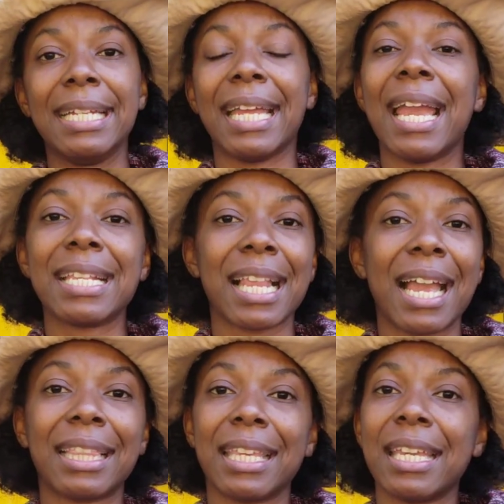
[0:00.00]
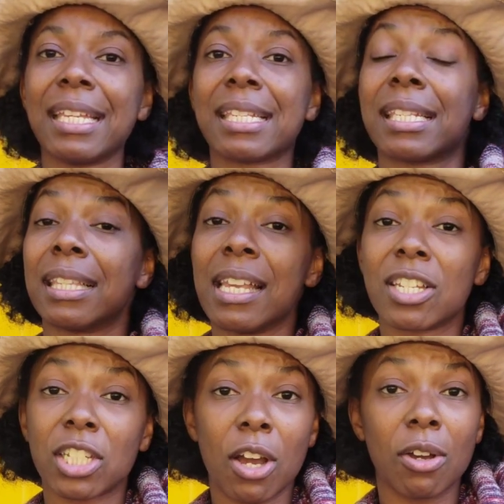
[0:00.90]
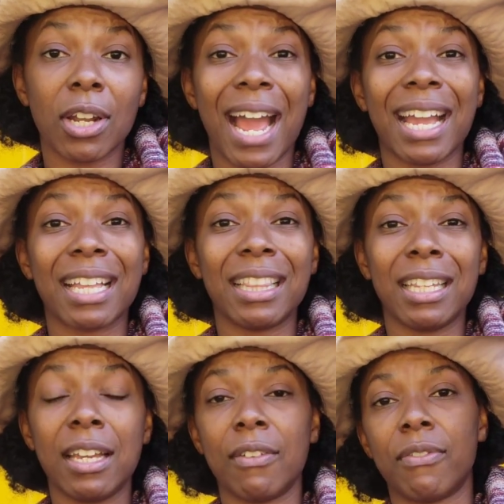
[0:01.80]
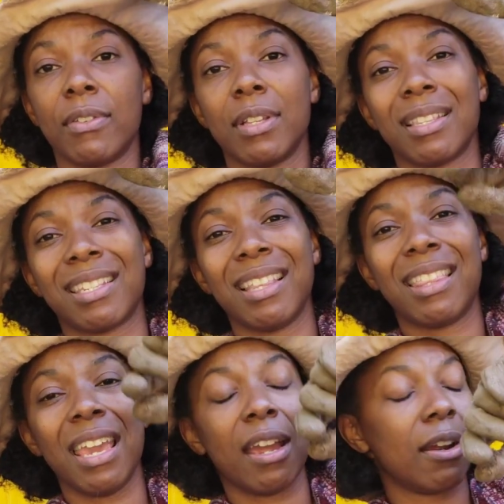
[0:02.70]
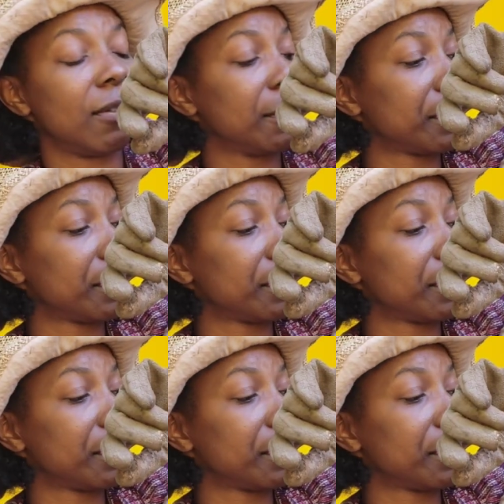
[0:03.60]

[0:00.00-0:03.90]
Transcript: Days like this shoulder, I can lift to there.